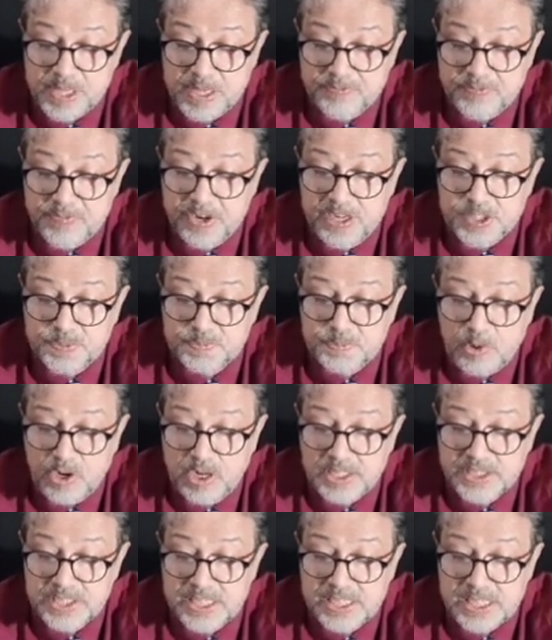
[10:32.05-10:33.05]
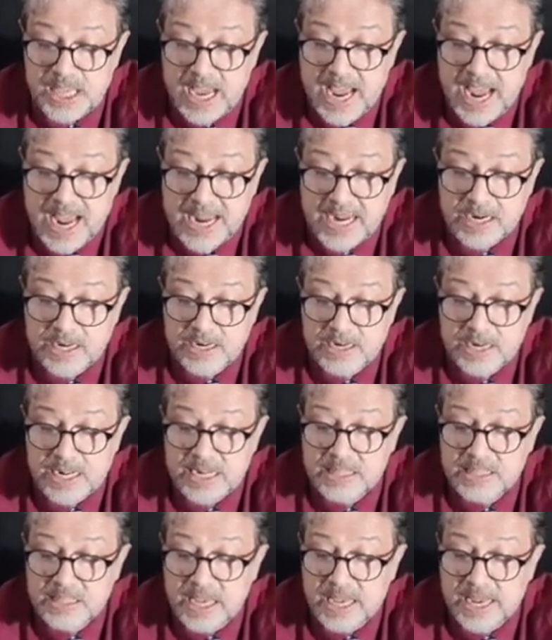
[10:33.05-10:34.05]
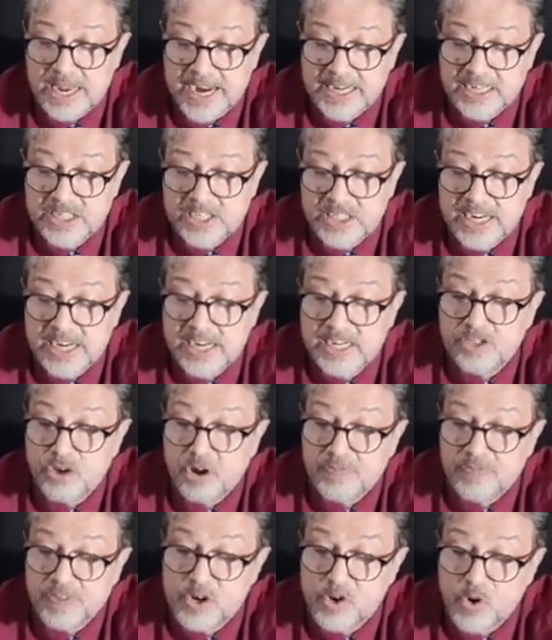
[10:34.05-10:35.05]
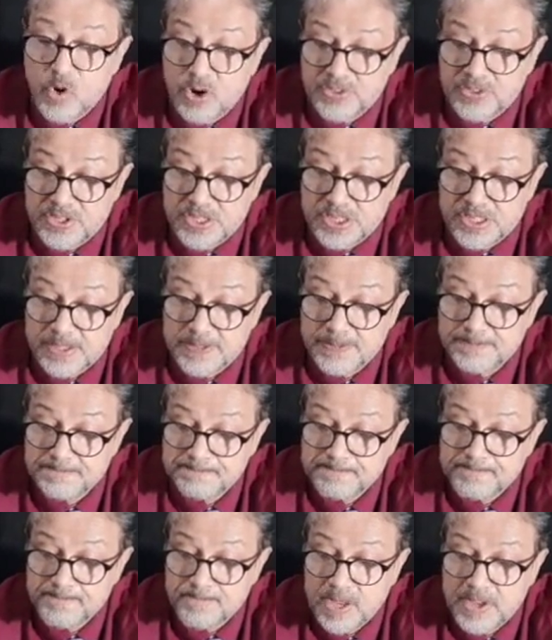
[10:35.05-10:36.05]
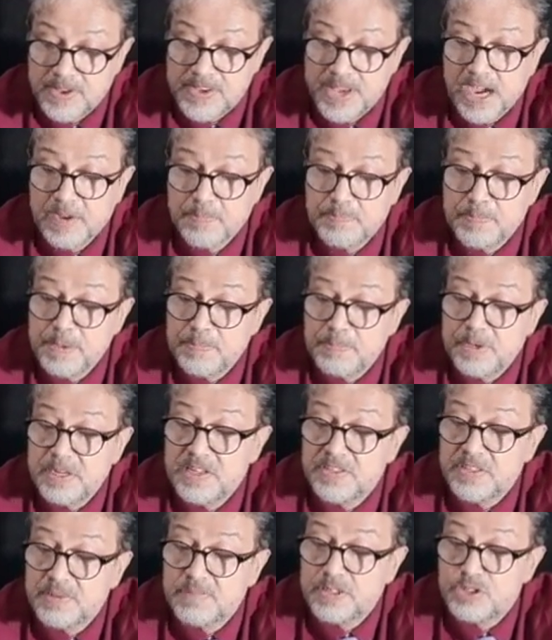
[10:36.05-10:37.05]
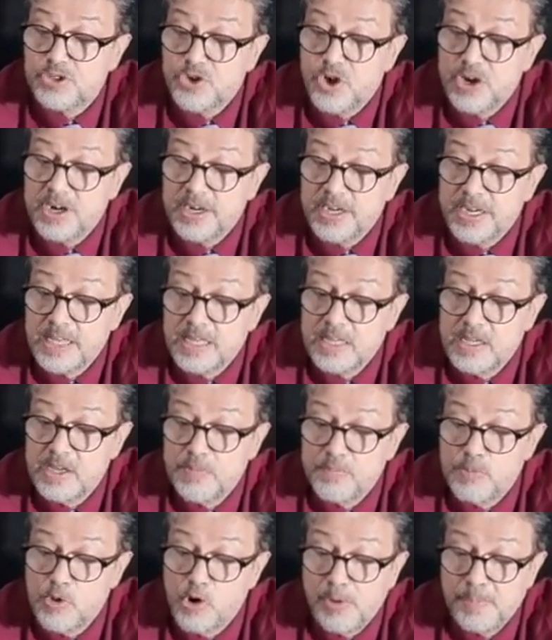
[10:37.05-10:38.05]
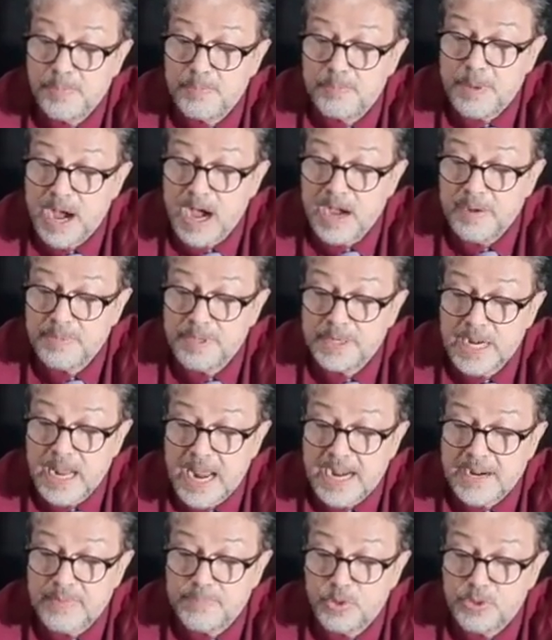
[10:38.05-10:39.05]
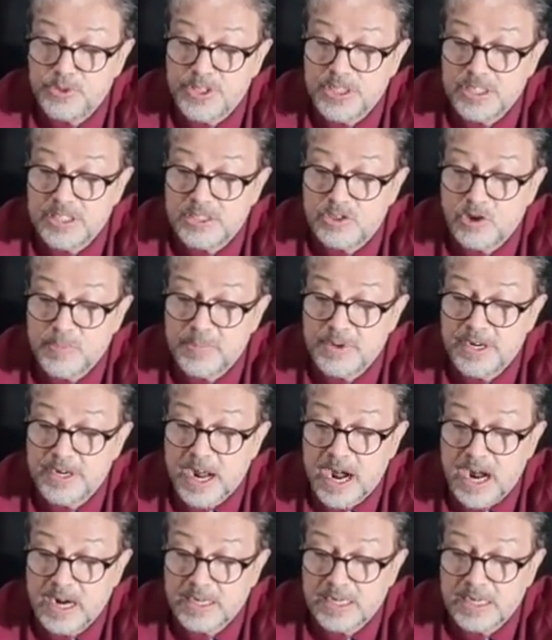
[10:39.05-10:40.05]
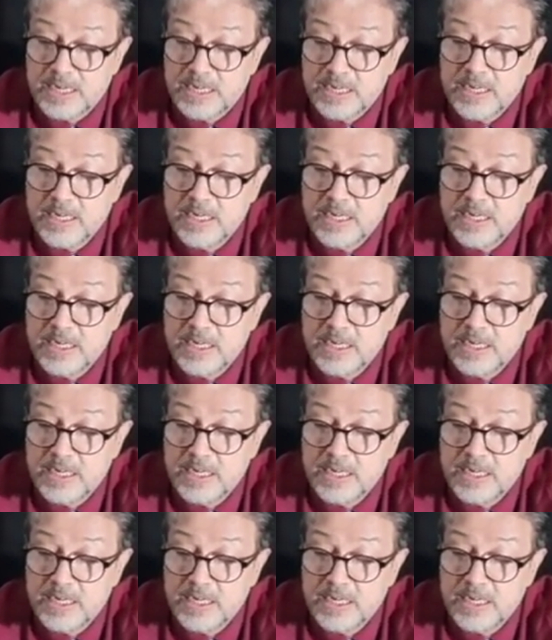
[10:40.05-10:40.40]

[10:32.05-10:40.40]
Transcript: first policies are anchored in the 8 states of the Northeast. Young people in the majority Brahmin and Buddhist dominant heartland,